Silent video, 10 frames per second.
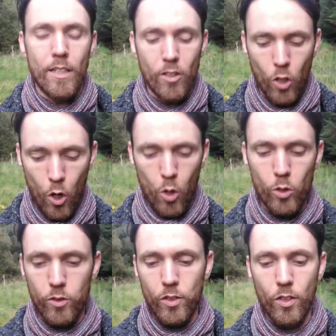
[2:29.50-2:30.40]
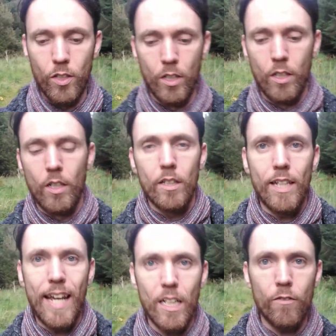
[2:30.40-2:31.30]
the thoughts,
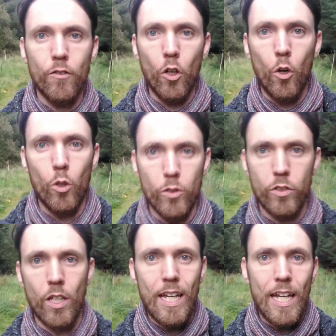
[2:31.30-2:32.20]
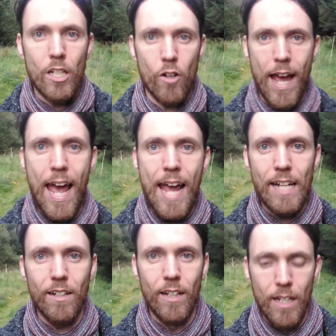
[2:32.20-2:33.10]
the negative thoughts in your
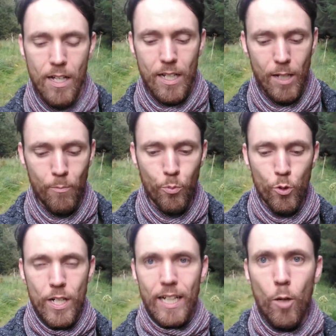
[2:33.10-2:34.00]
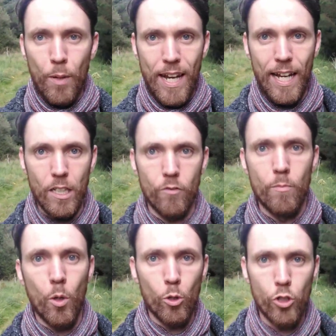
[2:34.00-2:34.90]
head that bring up a negative
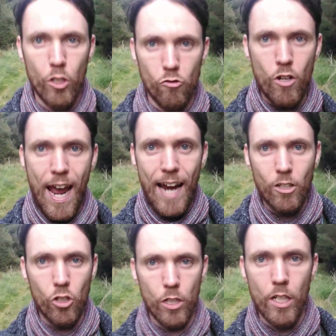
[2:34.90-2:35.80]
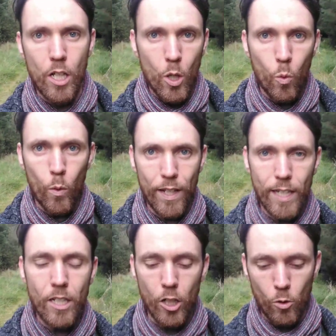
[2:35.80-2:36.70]
emotional reaction
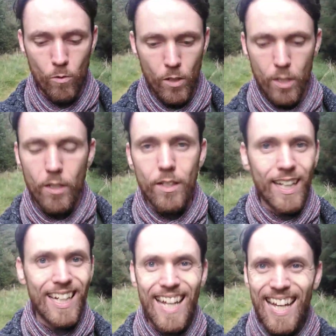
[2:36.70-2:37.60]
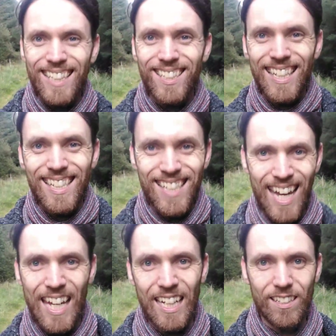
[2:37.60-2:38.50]
within you, they can
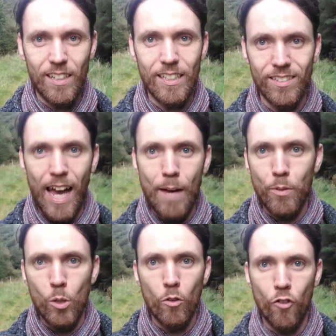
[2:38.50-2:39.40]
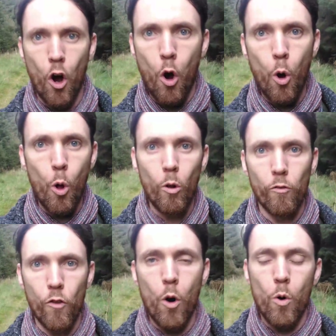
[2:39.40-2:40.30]
instantaneously zap you of all
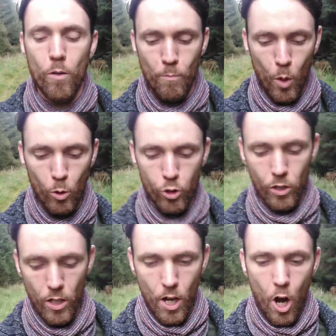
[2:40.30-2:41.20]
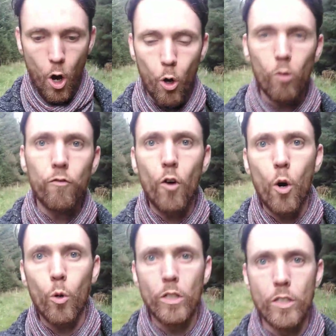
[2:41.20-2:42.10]
forward motion, all
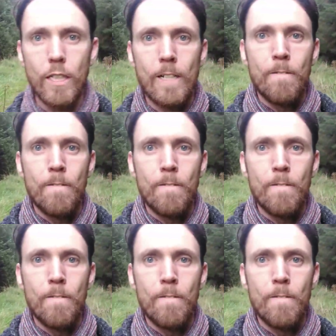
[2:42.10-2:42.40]
forward